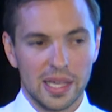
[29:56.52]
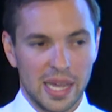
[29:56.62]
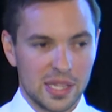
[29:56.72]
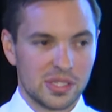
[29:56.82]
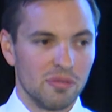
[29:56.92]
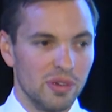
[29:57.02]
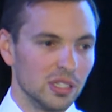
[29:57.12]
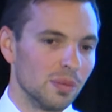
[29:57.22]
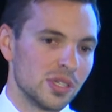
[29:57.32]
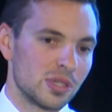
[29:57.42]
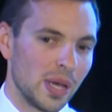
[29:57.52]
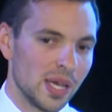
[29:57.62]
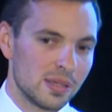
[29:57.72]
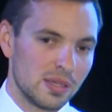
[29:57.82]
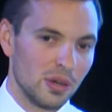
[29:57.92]
It has developed the
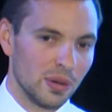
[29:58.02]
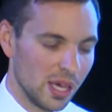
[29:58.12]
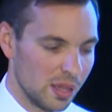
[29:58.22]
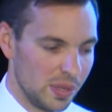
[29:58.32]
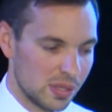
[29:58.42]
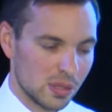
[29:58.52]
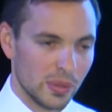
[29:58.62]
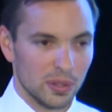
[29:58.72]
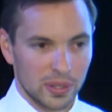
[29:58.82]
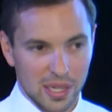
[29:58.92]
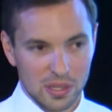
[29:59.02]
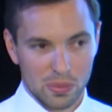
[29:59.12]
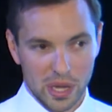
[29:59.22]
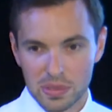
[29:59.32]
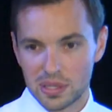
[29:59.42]
space. Another business we look at is
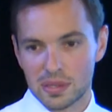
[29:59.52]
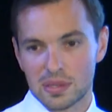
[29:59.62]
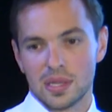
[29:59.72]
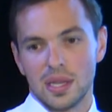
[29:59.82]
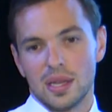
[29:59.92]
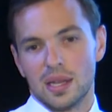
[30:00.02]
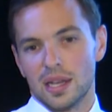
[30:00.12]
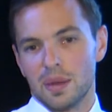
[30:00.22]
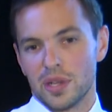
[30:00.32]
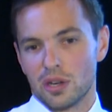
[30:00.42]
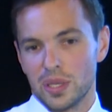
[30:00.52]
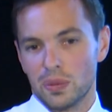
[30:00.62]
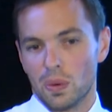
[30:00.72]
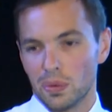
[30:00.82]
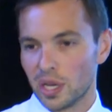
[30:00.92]
Webster's. They're a big
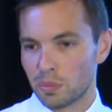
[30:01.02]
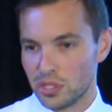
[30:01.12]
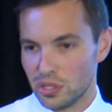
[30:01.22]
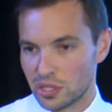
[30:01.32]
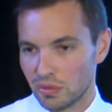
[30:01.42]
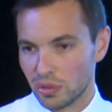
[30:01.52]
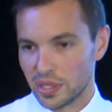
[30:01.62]
walnut producer, for